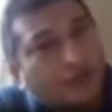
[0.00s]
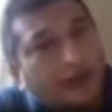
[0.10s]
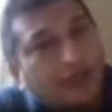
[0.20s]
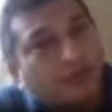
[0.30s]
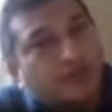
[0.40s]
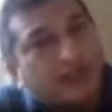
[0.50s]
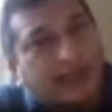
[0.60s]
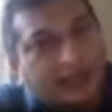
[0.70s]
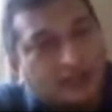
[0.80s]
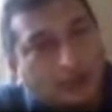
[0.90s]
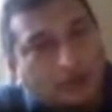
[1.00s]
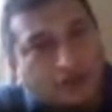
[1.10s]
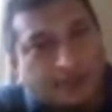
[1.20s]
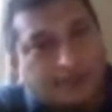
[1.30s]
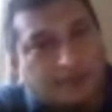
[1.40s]
to reduce that
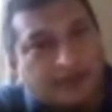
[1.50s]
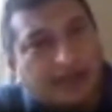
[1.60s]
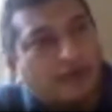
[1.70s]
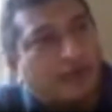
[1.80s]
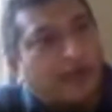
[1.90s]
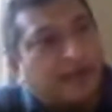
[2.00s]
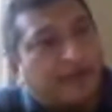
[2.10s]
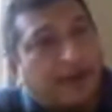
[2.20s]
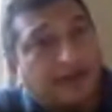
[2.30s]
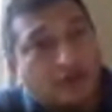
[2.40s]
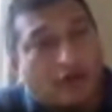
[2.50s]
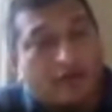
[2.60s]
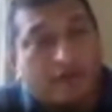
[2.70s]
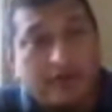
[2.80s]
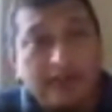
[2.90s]
exposure, gradually phase
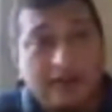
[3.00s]
off.